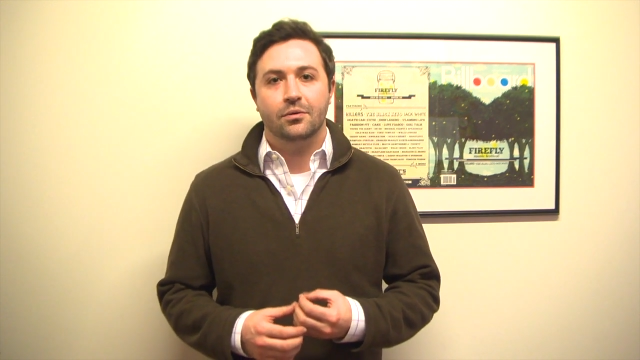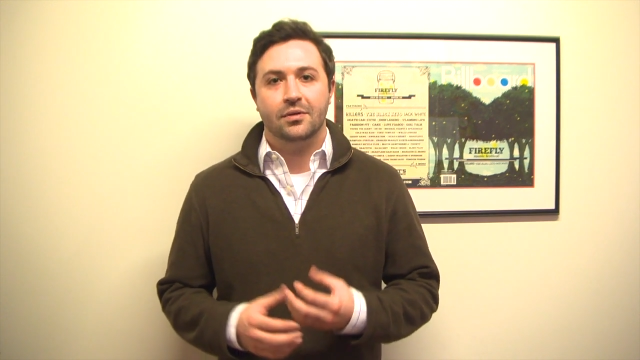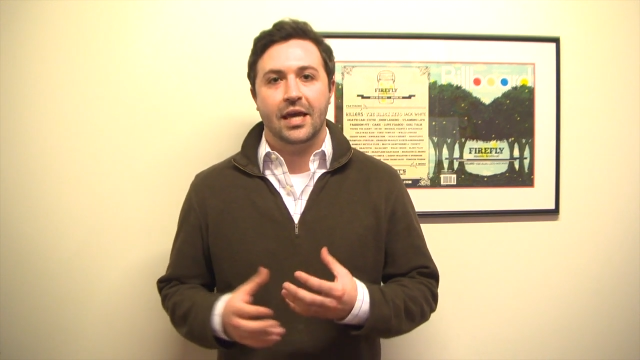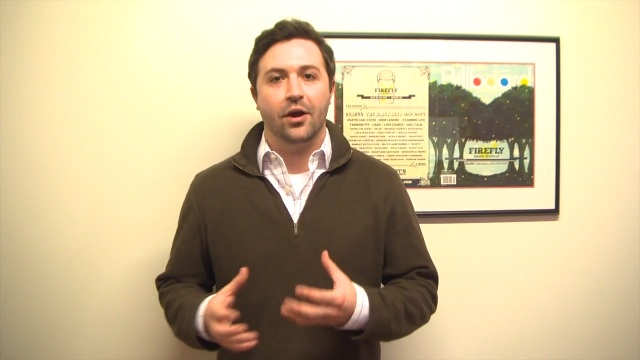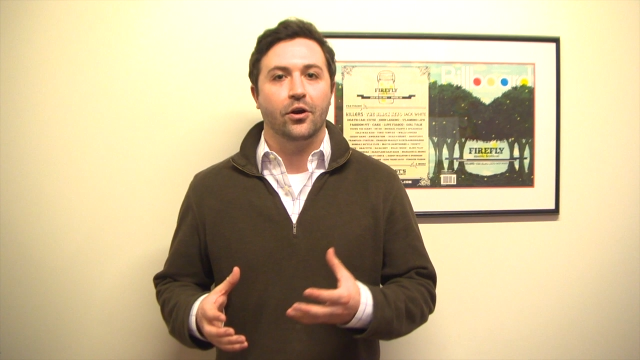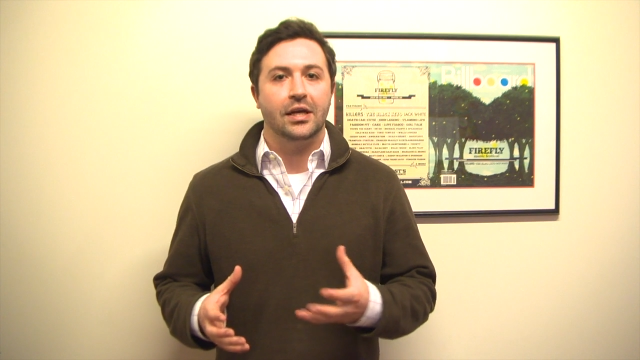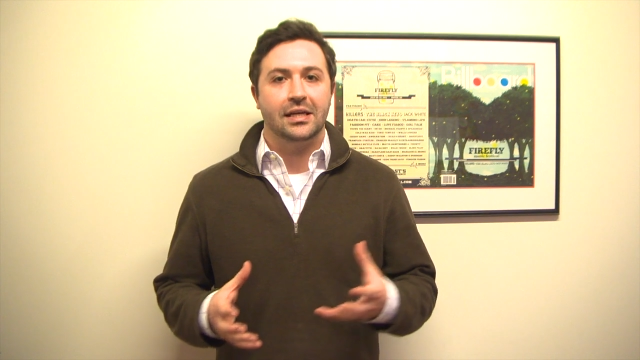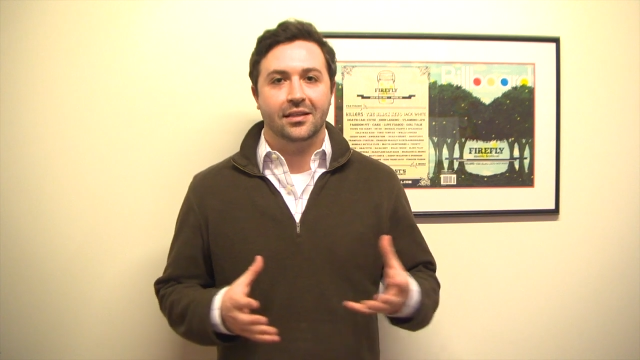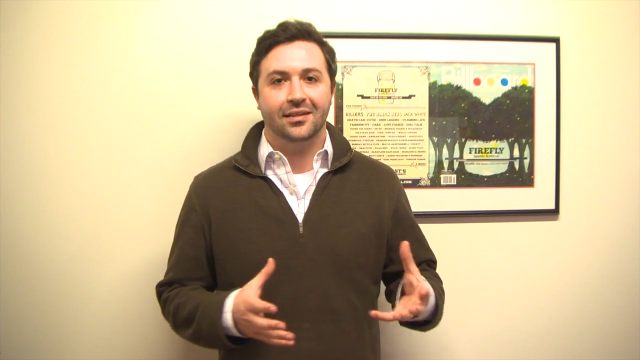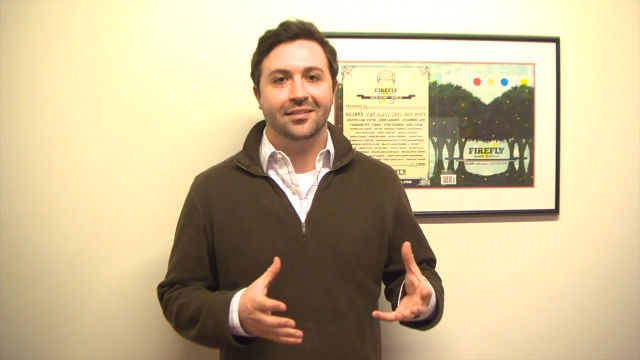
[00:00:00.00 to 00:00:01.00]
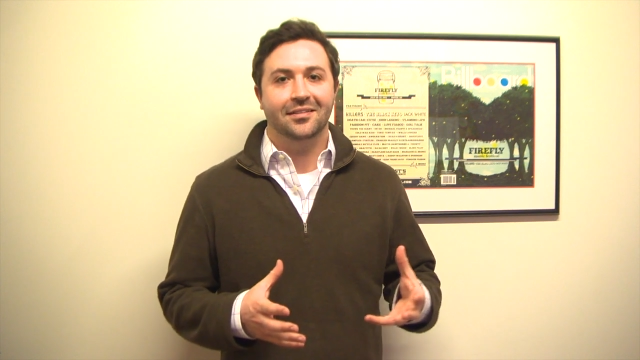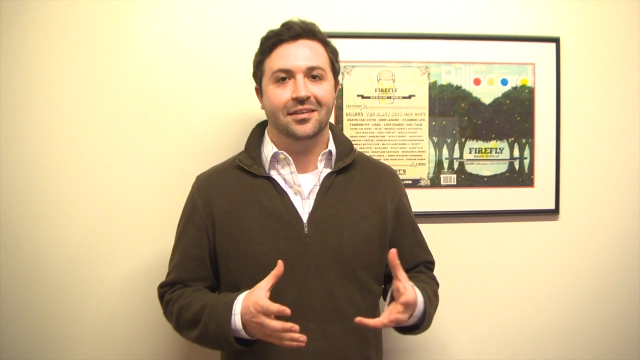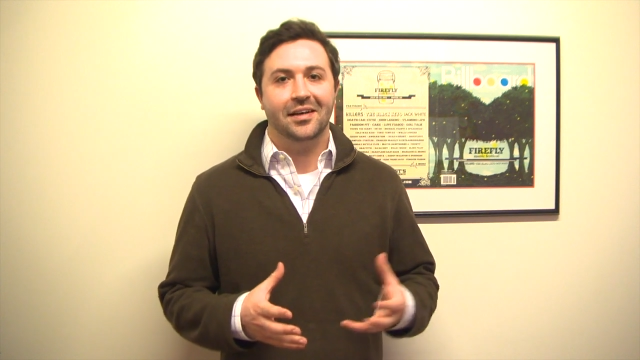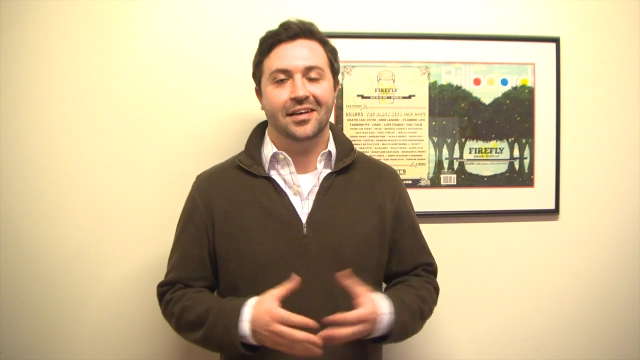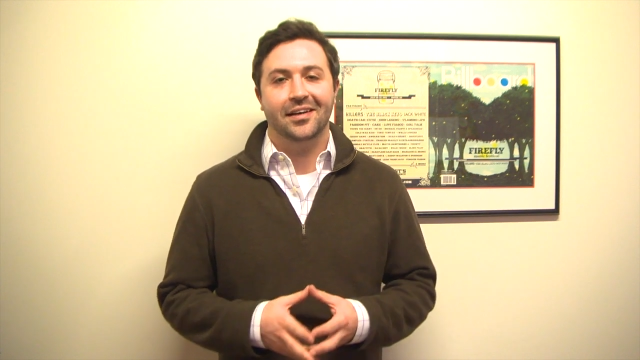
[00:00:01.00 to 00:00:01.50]
carrying
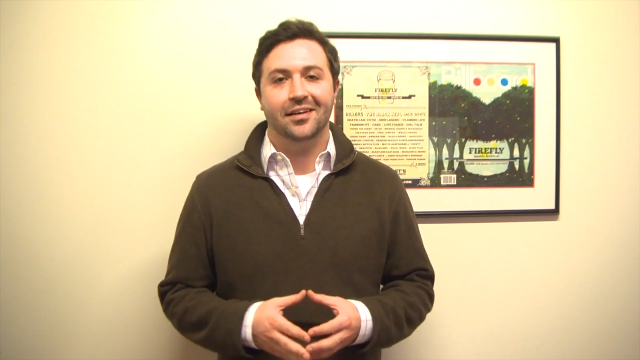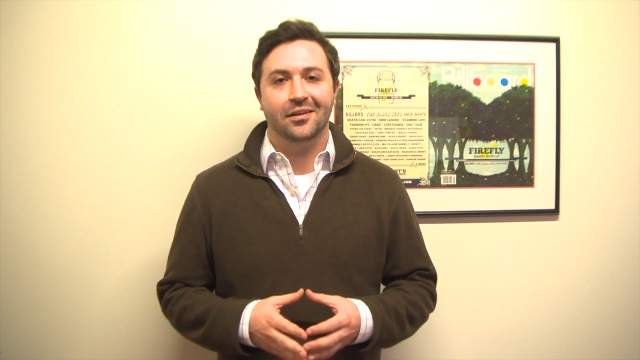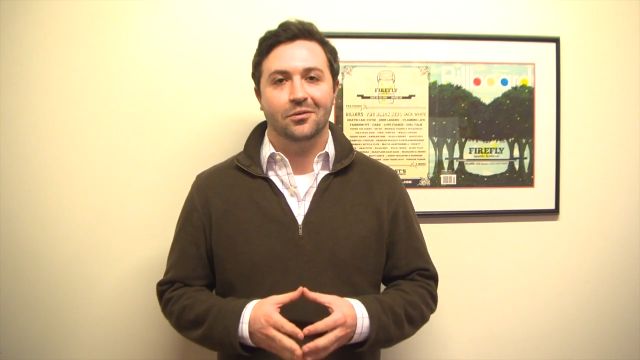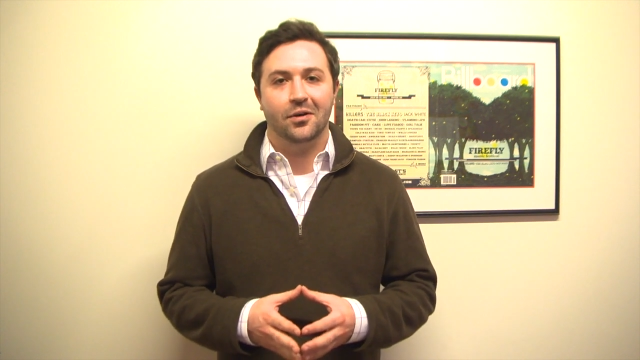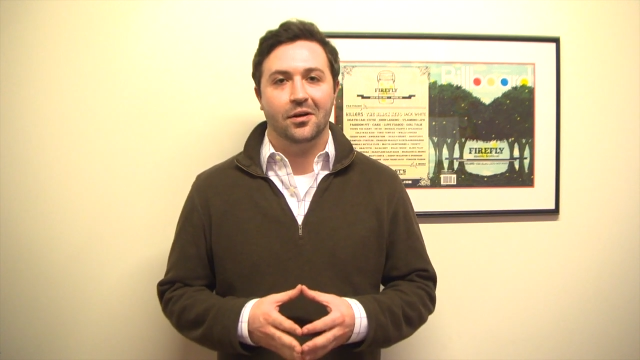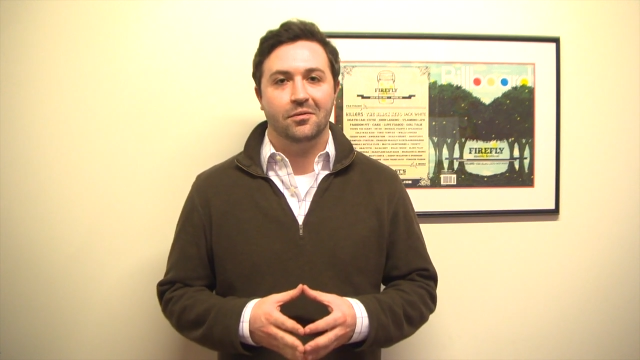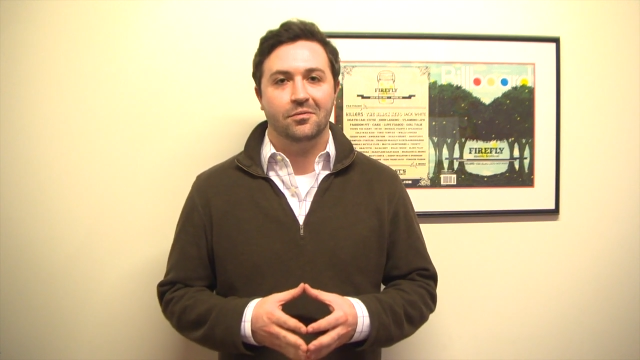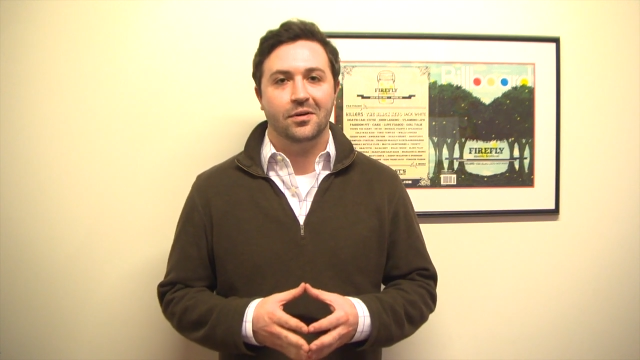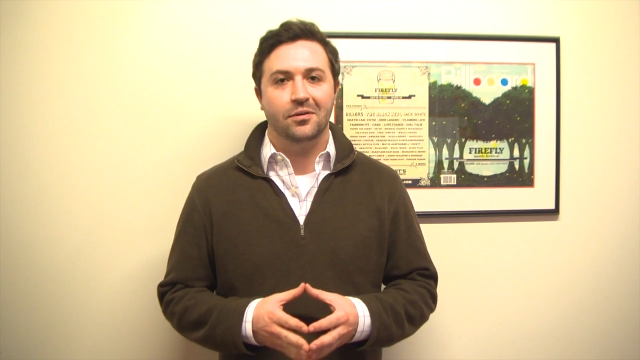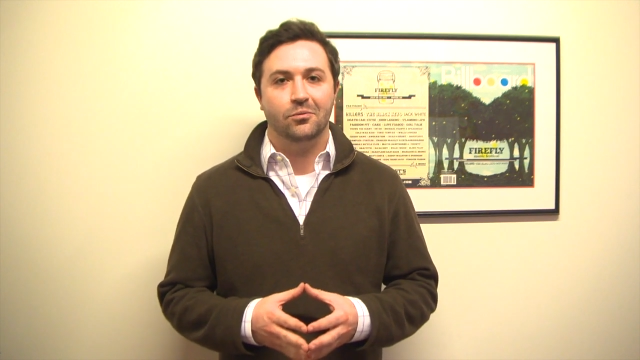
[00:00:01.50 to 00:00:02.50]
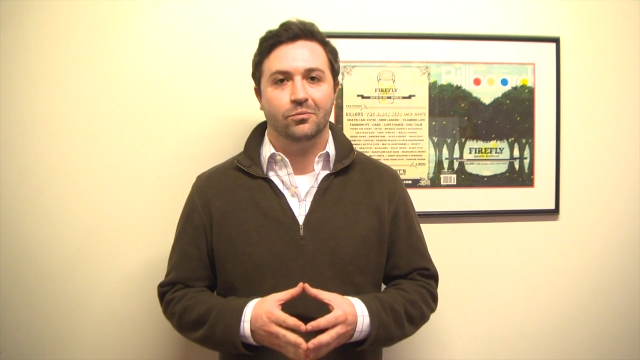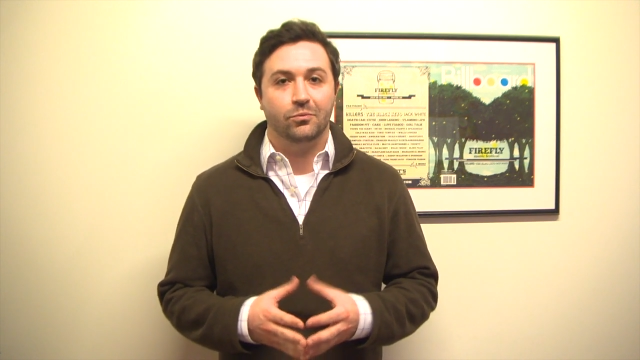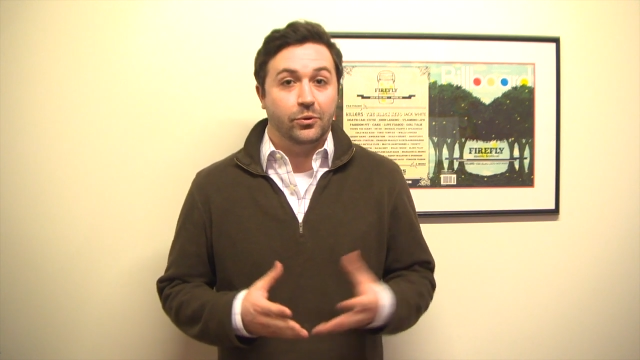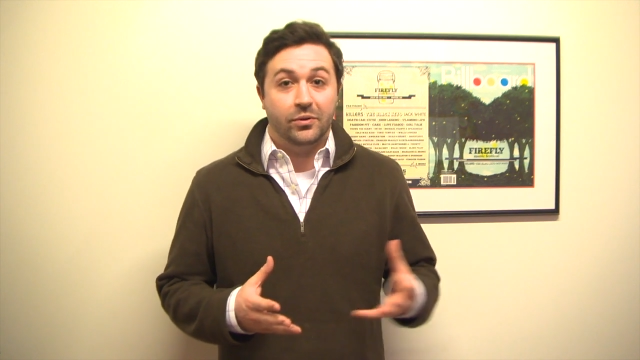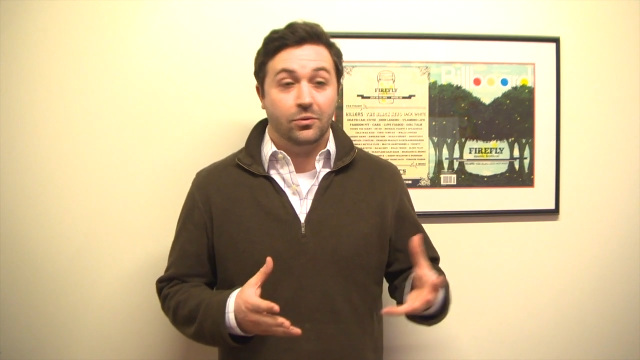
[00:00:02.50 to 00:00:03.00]
a
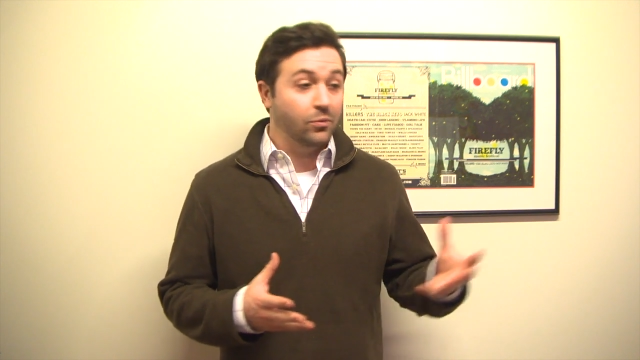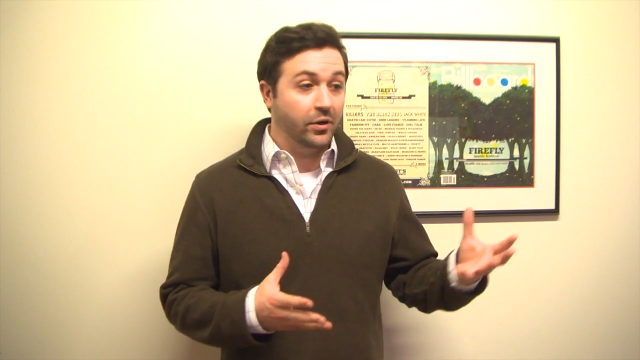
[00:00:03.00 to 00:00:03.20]
wounded